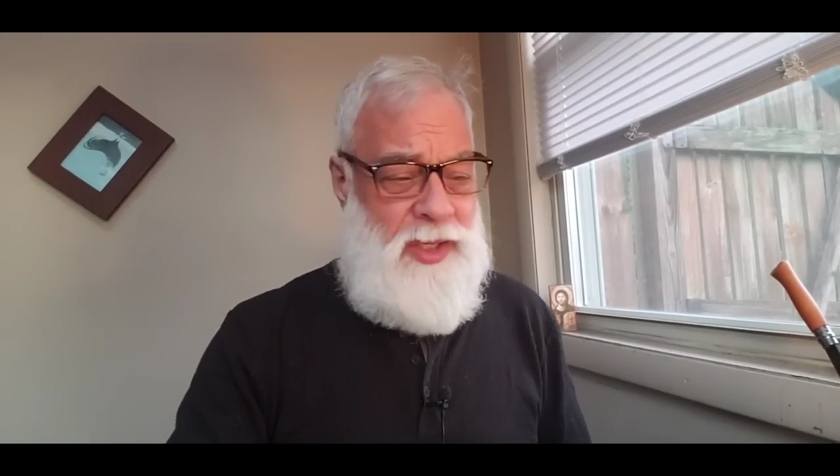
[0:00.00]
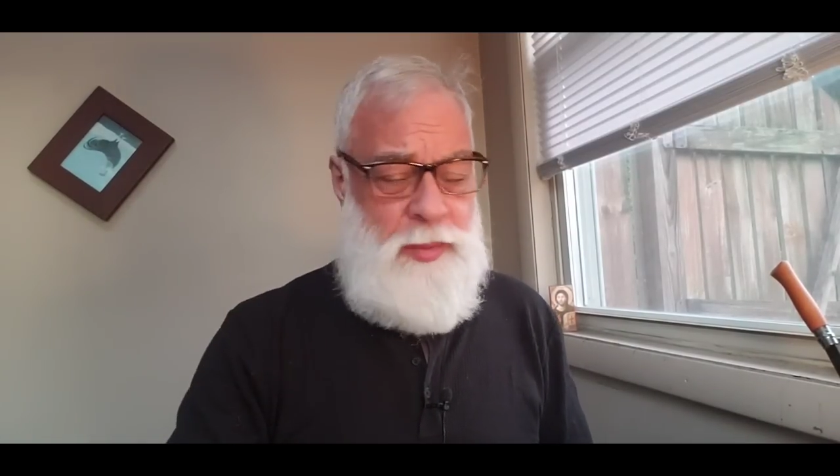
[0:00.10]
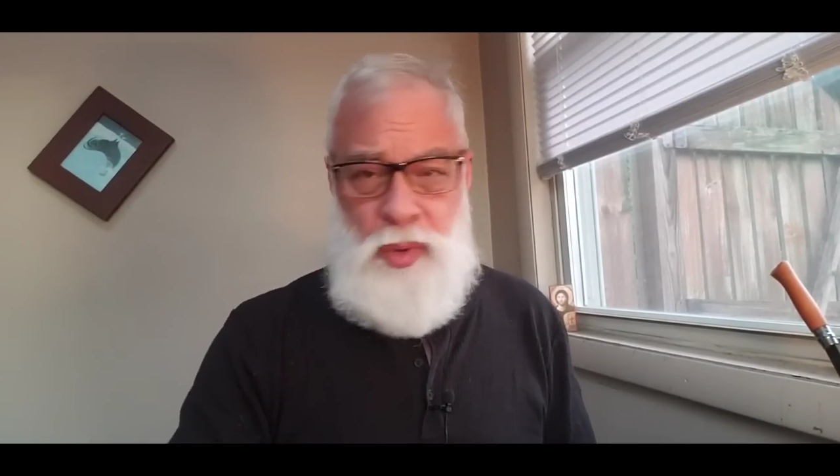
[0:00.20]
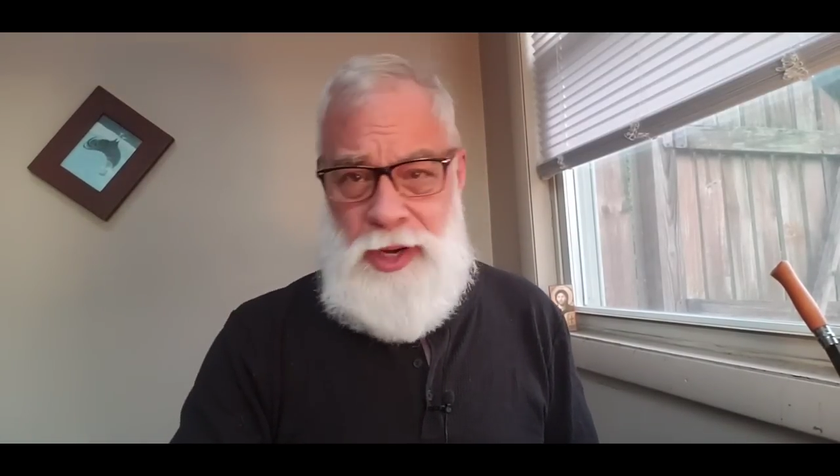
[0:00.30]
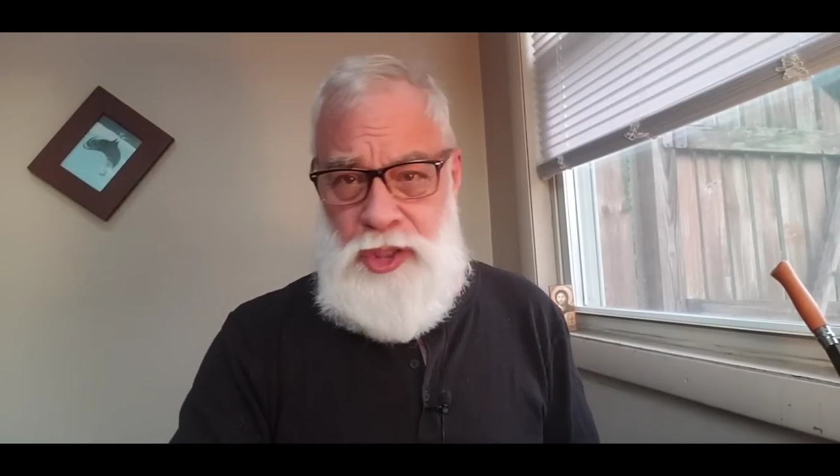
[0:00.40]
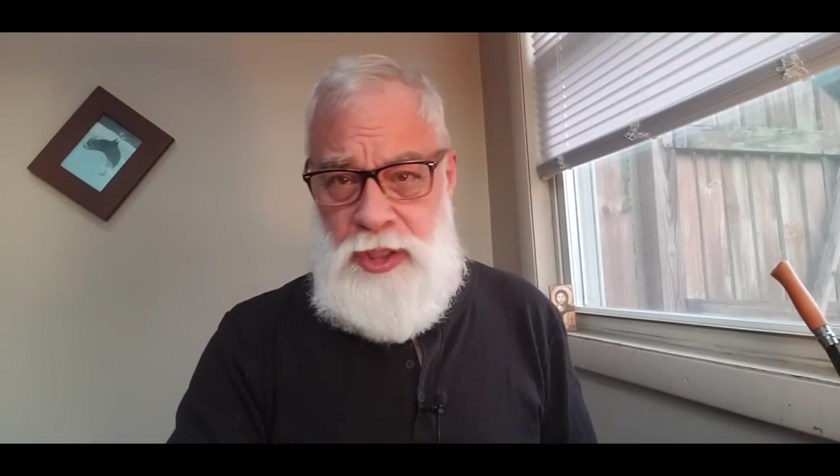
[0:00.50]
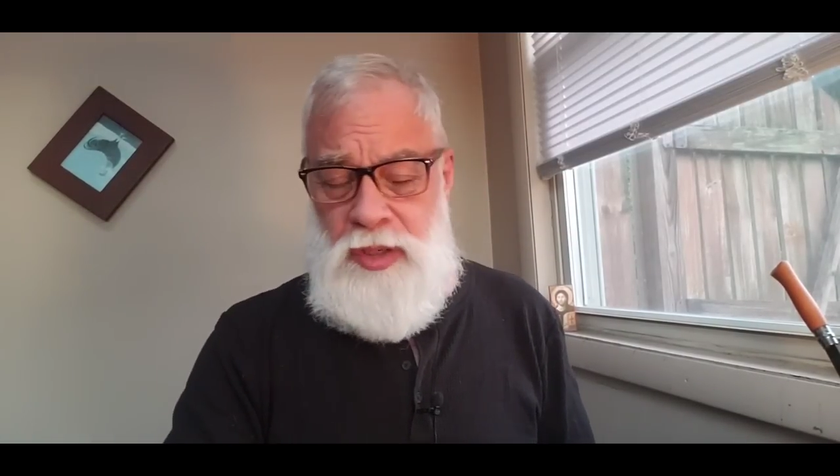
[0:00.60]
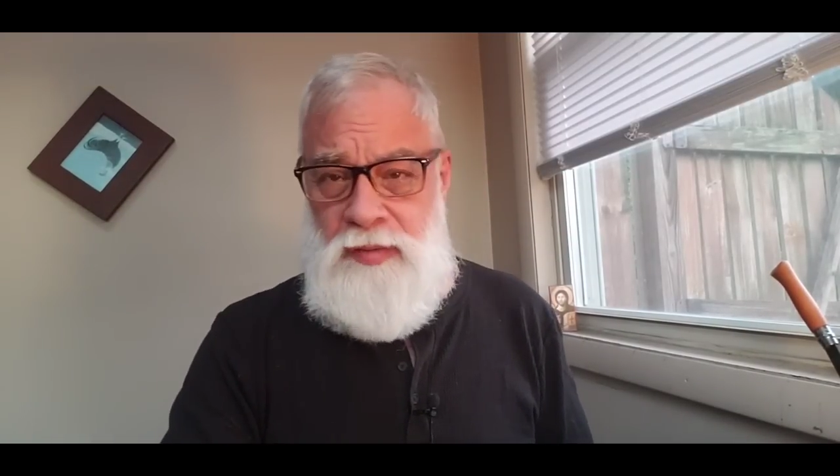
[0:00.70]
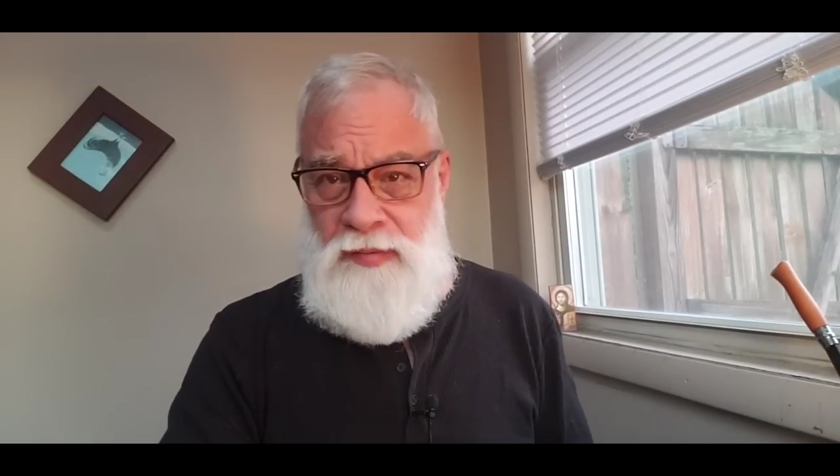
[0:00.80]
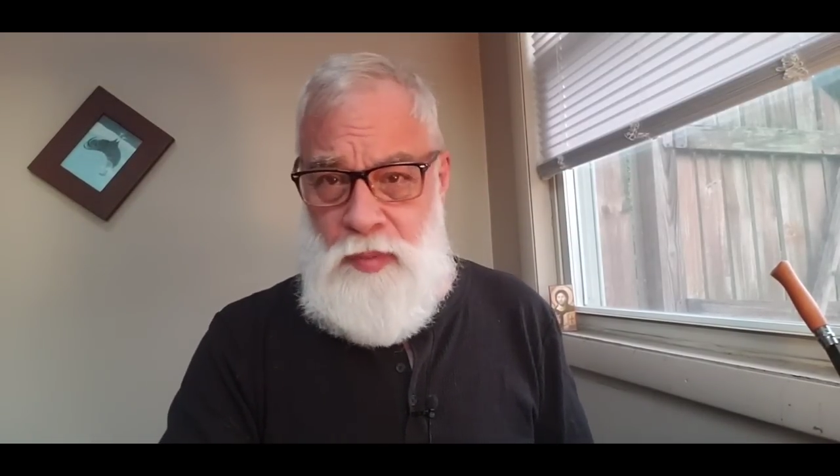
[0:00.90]

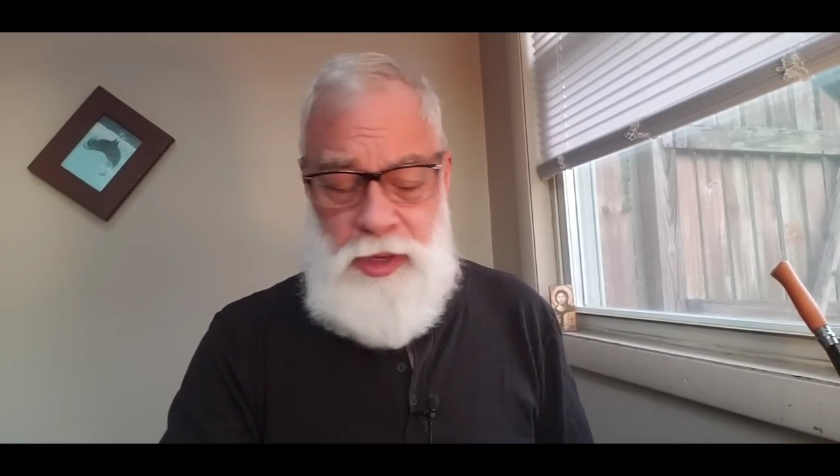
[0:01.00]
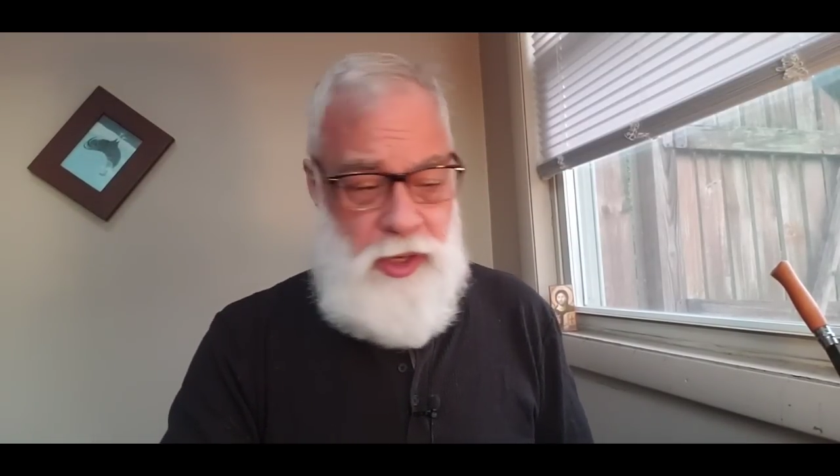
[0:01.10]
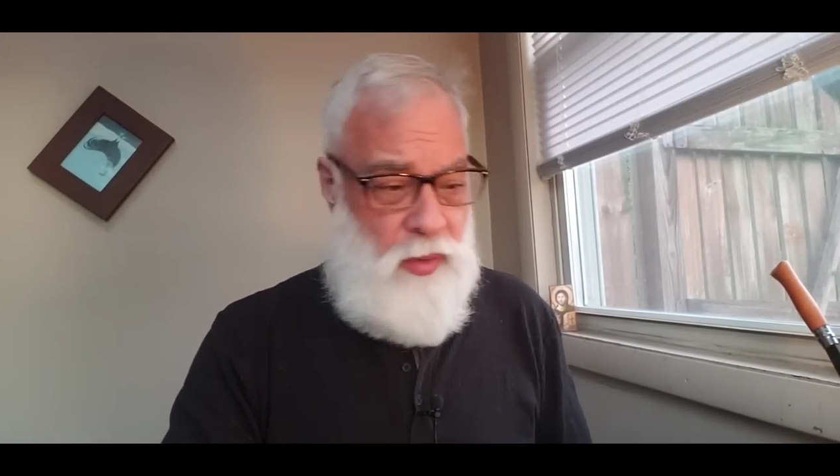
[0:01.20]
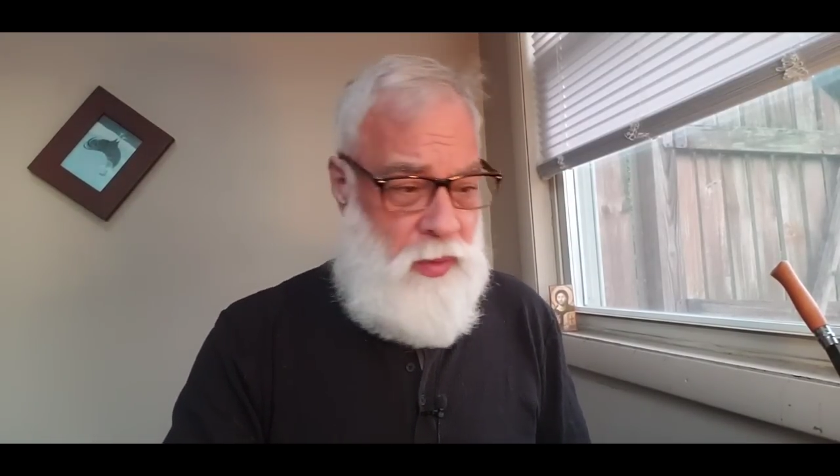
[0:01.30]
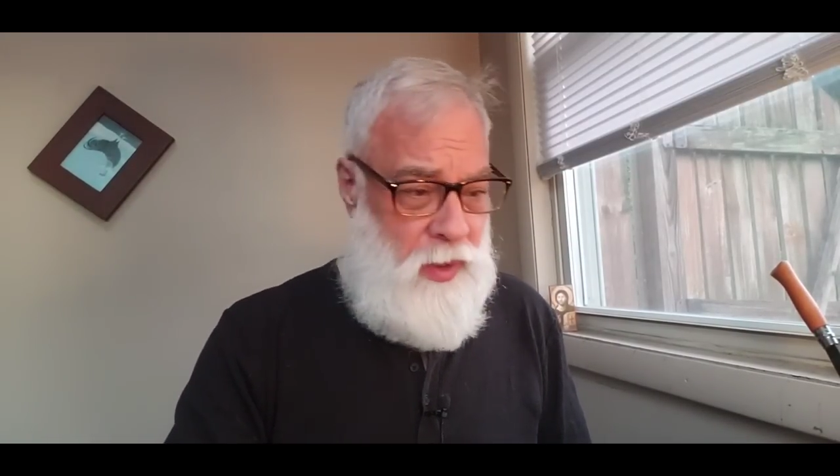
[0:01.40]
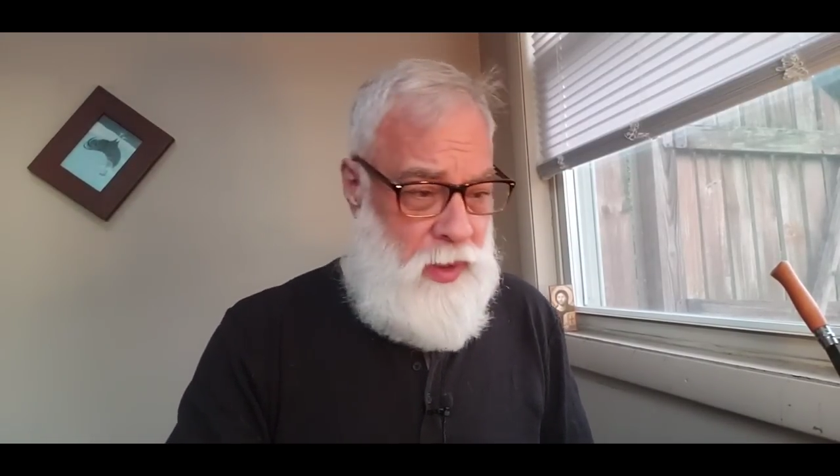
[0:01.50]
inspiration for you,